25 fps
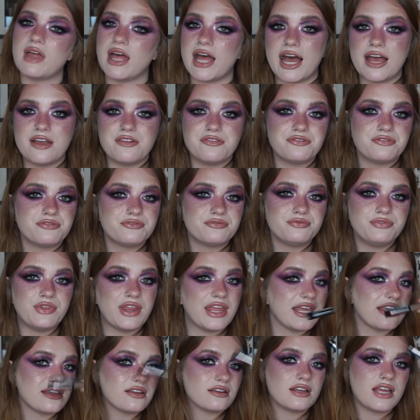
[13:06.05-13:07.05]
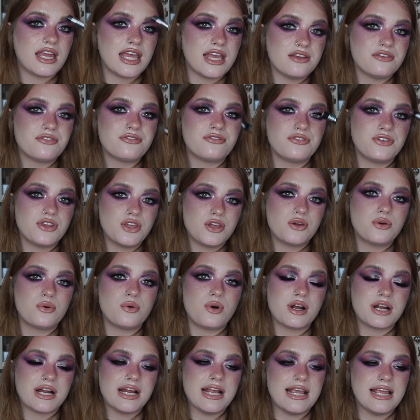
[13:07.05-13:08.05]
I've like if you
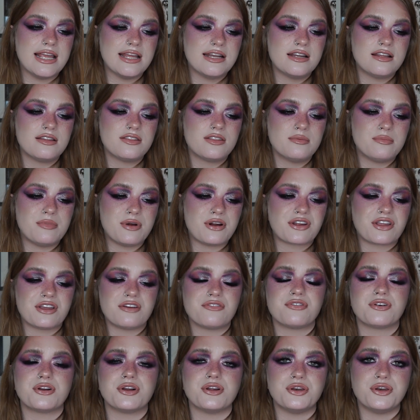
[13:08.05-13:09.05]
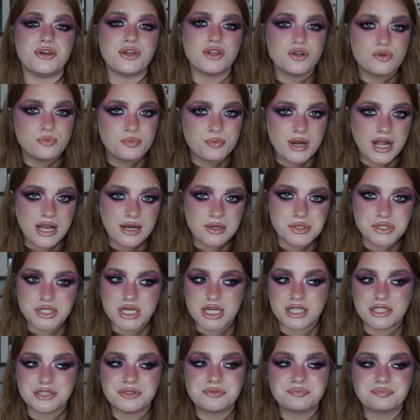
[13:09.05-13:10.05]
are in the market for a new brow
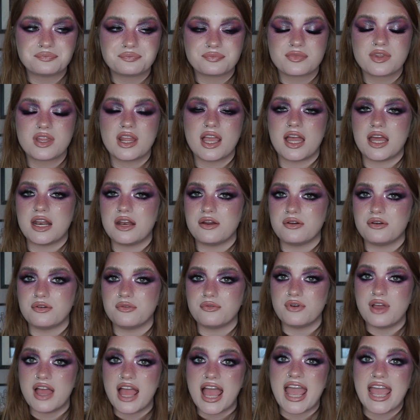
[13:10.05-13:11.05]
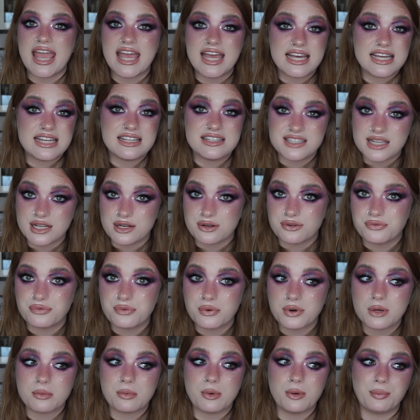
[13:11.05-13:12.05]
gel and an and an
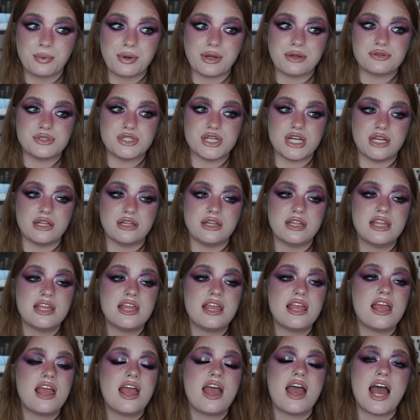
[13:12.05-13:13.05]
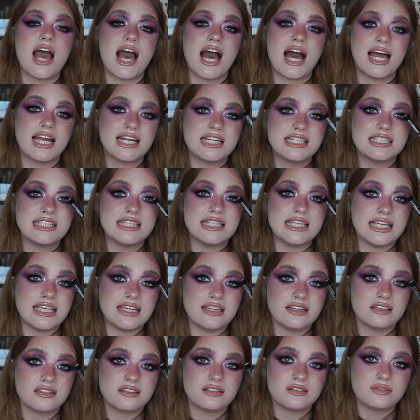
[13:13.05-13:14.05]
affordable brow gel,
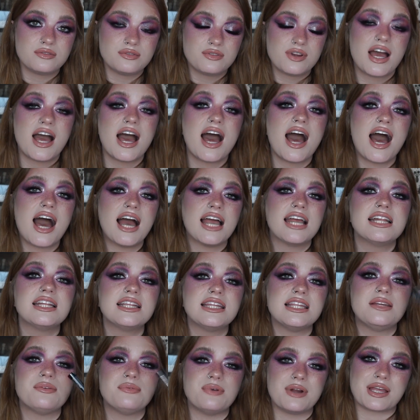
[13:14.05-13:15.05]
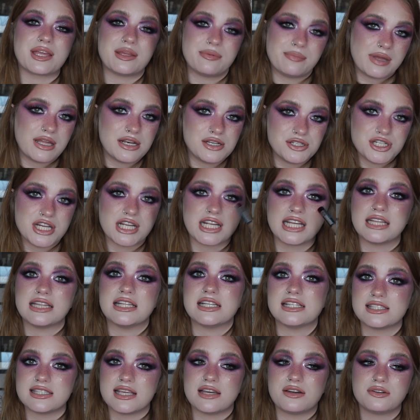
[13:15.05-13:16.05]
highly, highly recommend checking
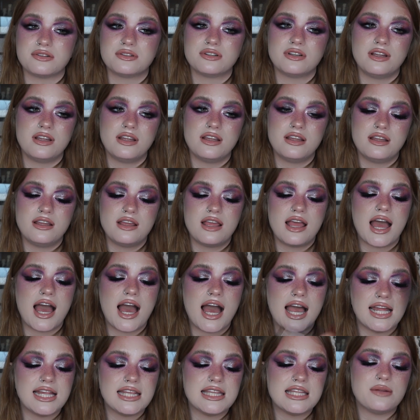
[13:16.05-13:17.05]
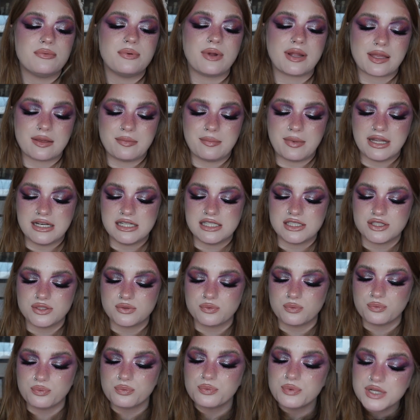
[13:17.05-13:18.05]
this out. Highly recommend. It's
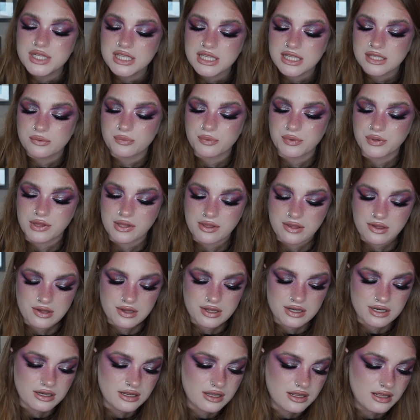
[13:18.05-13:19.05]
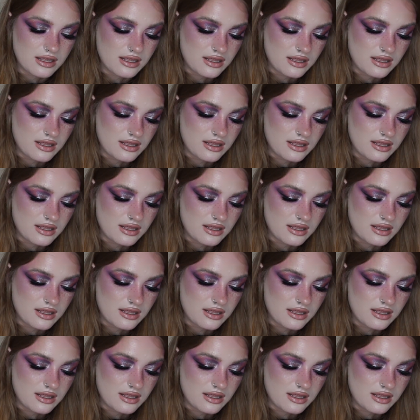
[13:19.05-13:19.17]
really, really good.